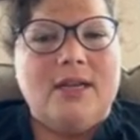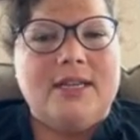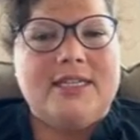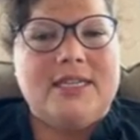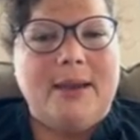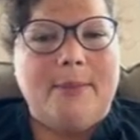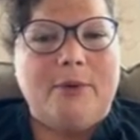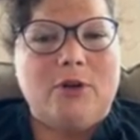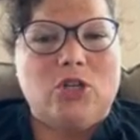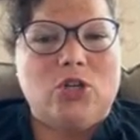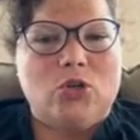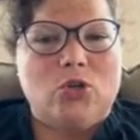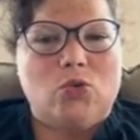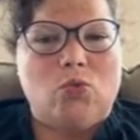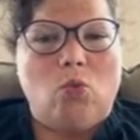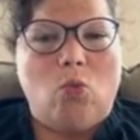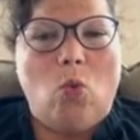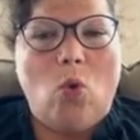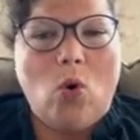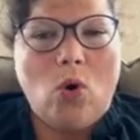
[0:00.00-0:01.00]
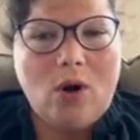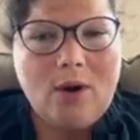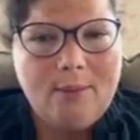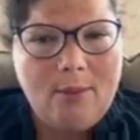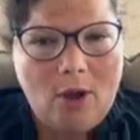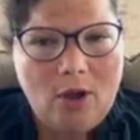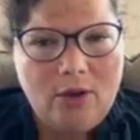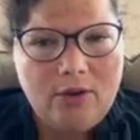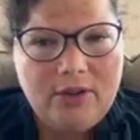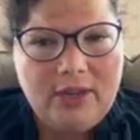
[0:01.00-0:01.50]
Temperature is warm
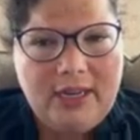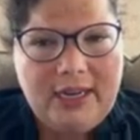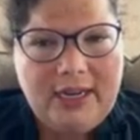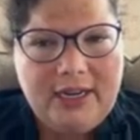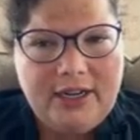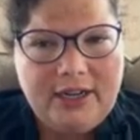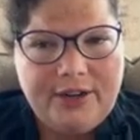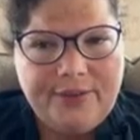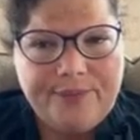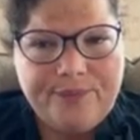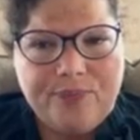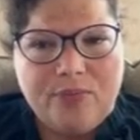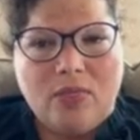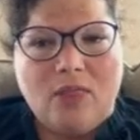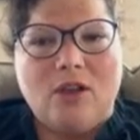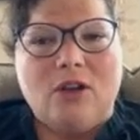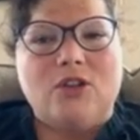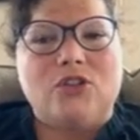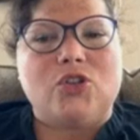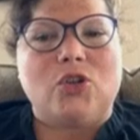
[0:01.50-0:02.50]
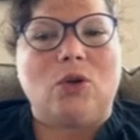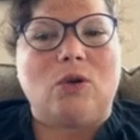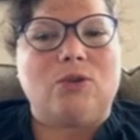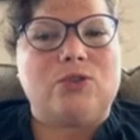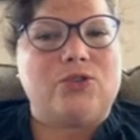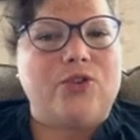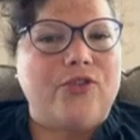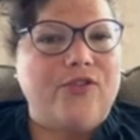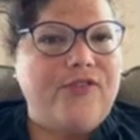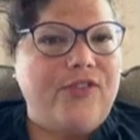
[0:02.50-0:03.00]
all year,
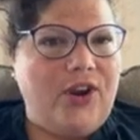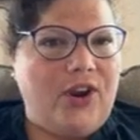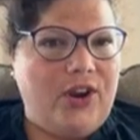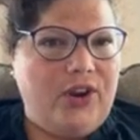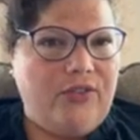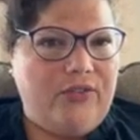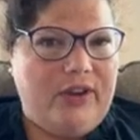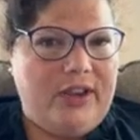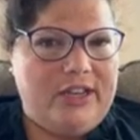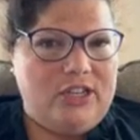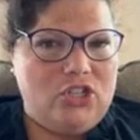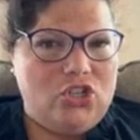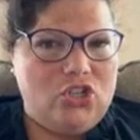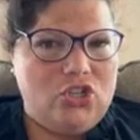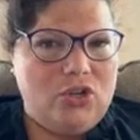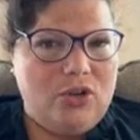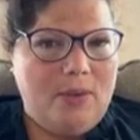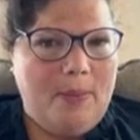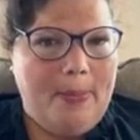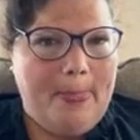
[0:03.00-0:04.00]
soil's very rich.